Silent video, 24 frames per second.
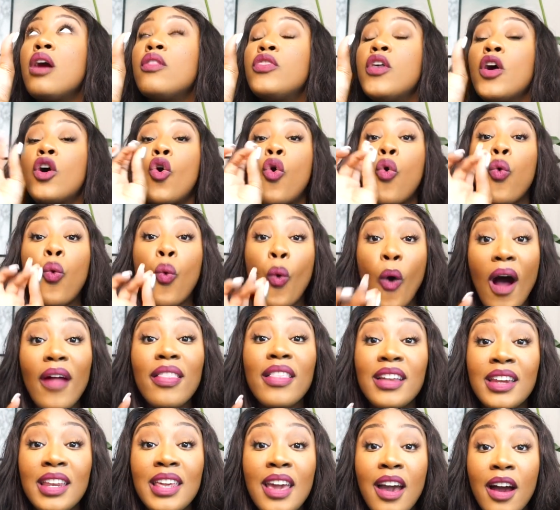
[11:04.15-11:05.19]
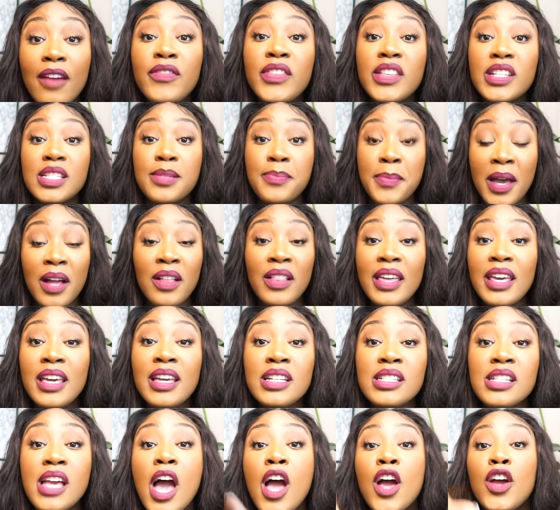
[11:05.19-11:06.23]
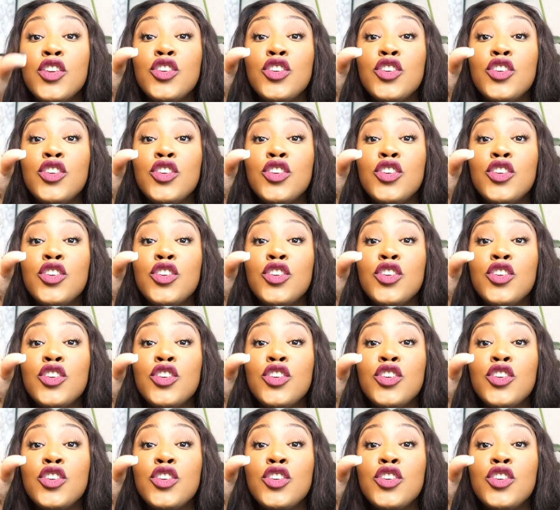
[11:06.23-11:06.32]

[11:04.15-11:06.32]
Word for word: the quality of the smell is,